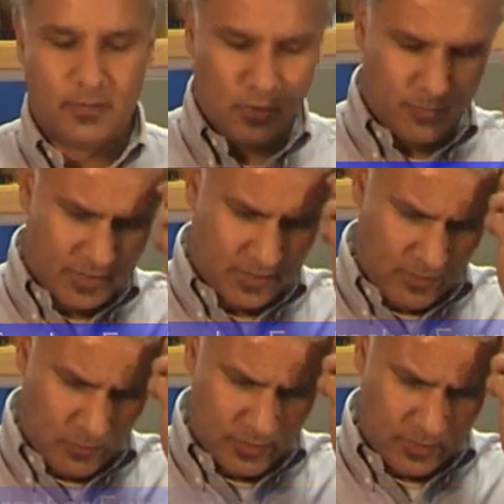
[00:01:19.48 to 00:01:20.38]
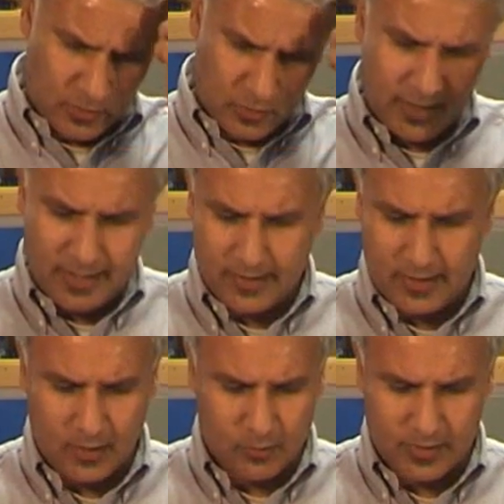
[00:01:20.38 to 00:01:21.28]
Two particularly we wanted to look at
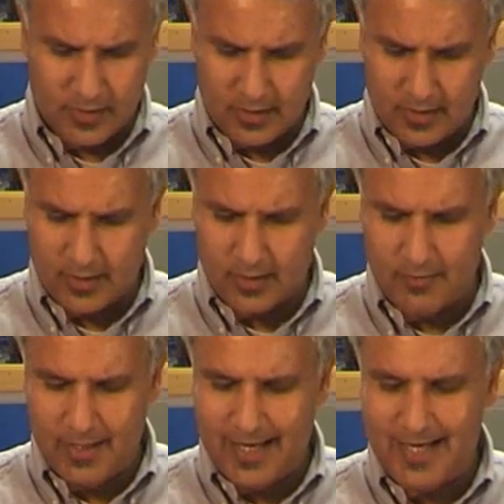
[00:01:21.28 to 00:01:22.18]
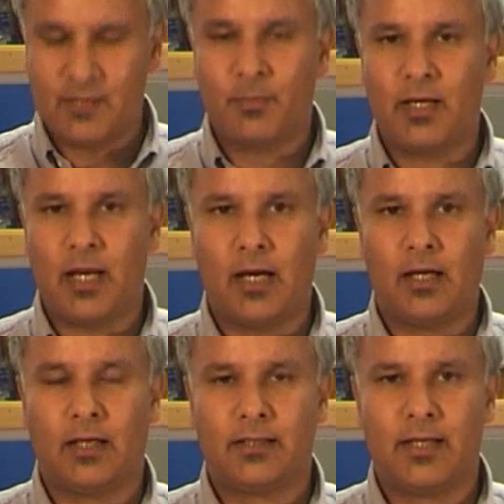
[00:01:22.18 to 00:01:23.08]
here was the
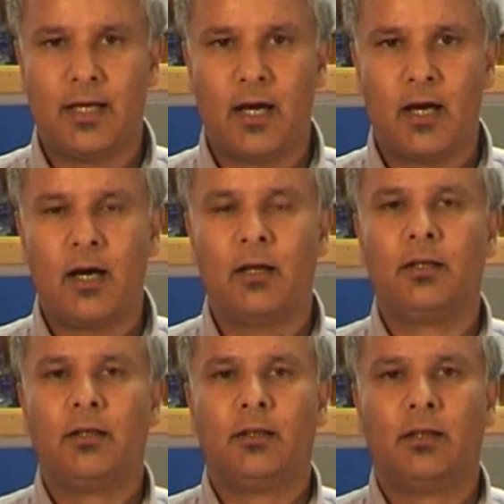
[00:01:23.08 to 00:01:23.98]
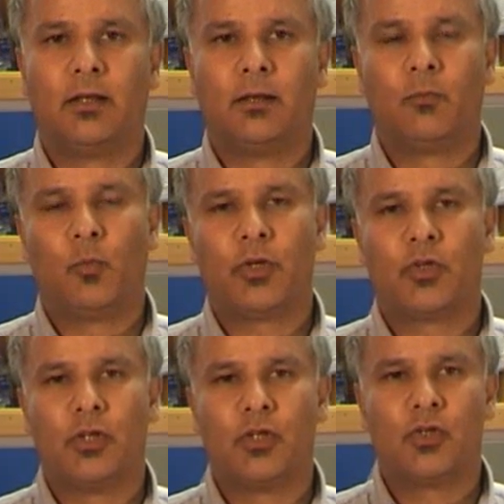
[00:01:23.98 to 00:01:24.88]
SPDR,
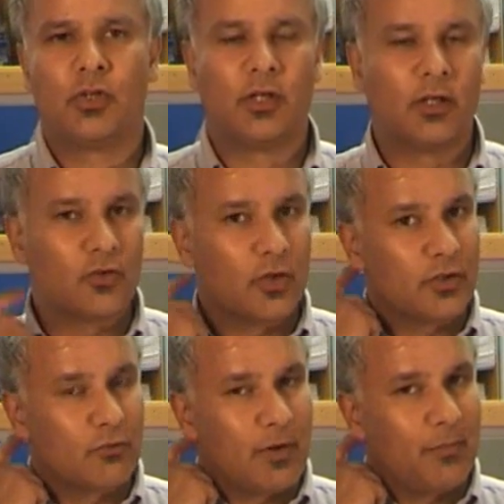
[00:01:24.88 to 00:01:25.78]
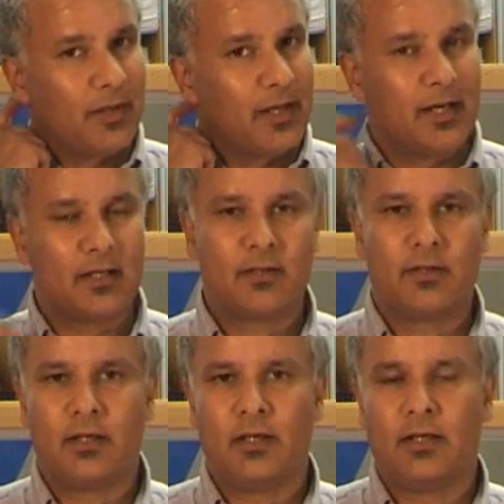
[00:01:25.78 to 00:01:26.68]
which tries to replicate
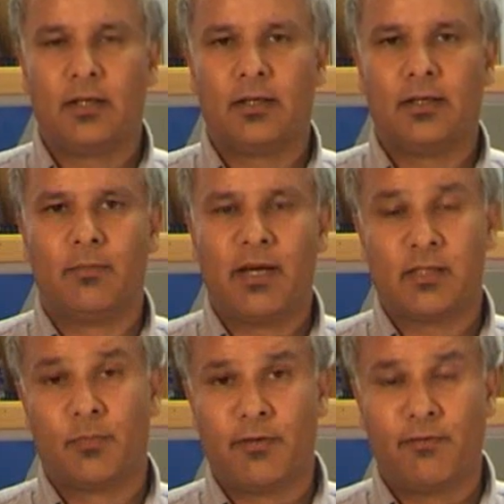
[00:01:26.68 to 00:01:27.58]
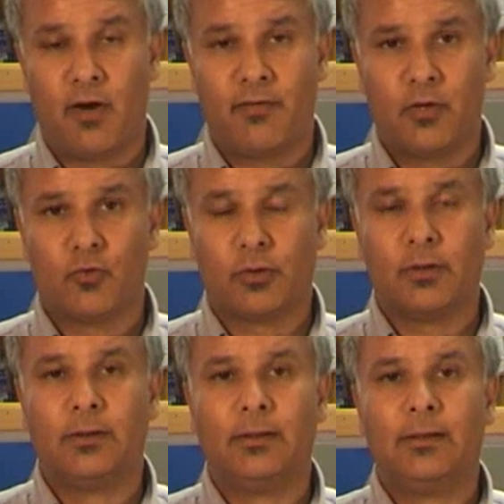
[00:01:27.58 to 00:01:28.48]
the S&P 500.